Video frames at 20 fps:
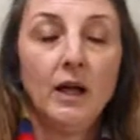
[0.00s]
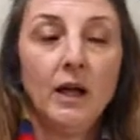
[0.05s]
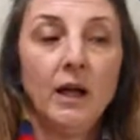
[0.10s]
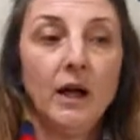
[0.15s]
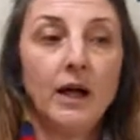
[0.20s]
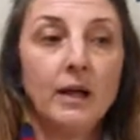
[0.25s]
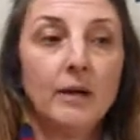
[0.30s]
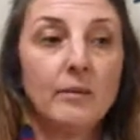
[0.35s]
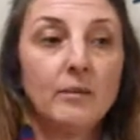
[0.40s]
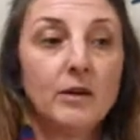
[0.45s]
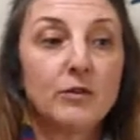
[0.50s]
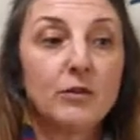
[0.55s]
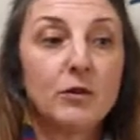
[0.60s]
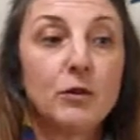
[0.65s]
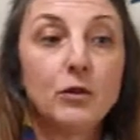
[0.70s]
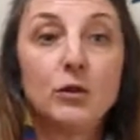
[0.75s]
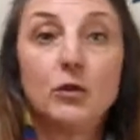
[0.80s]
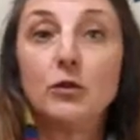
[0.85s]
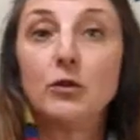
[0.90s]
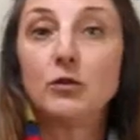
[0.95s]
if you
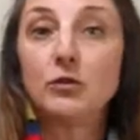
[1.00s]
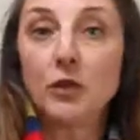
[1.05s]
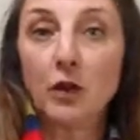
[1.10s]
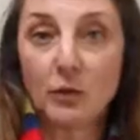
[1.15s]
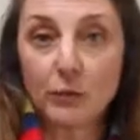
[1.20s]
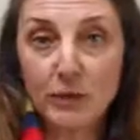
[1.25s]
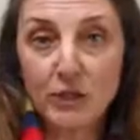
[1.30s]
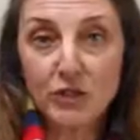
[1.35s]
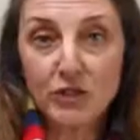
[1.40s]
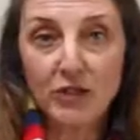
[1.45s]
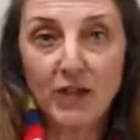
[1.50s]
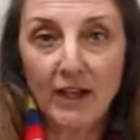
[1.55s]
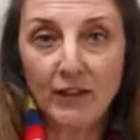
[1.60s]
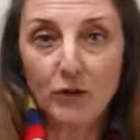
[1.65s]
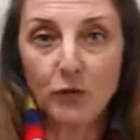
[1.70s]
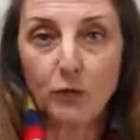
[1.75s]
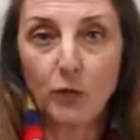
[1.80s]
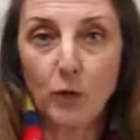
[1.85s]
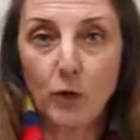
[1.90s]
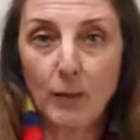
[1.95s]
use a rich
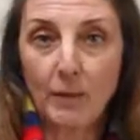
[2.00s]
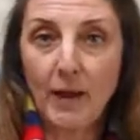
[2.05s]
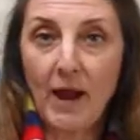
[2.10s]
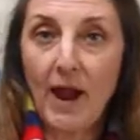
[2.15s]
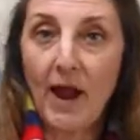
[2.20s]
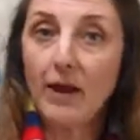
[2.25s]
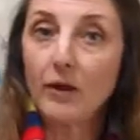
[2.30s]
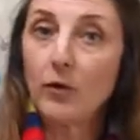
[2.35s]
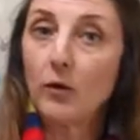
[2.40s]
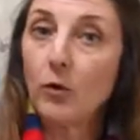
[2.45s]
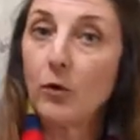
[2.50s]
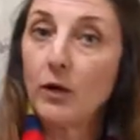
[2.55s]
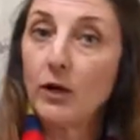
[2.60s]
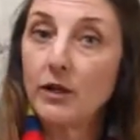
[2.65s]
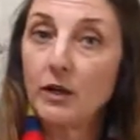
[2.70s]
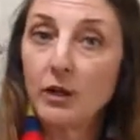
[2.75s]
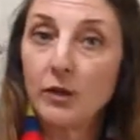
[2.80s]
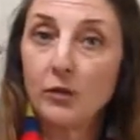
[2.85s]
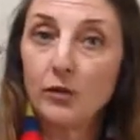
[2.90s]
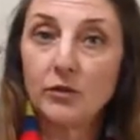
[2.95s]
text format or
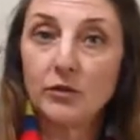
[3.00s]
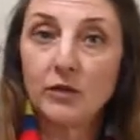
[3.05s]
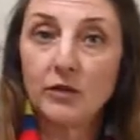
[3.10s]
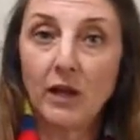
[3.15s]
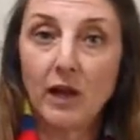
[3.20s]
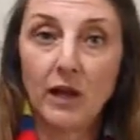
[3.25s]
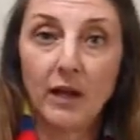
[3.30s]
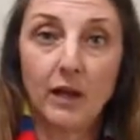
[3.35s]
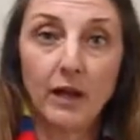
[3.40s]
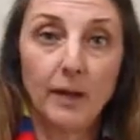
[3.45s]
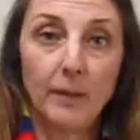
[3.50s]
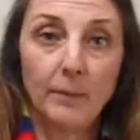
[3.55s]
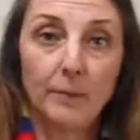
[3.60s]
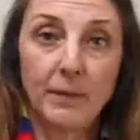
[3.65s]
use a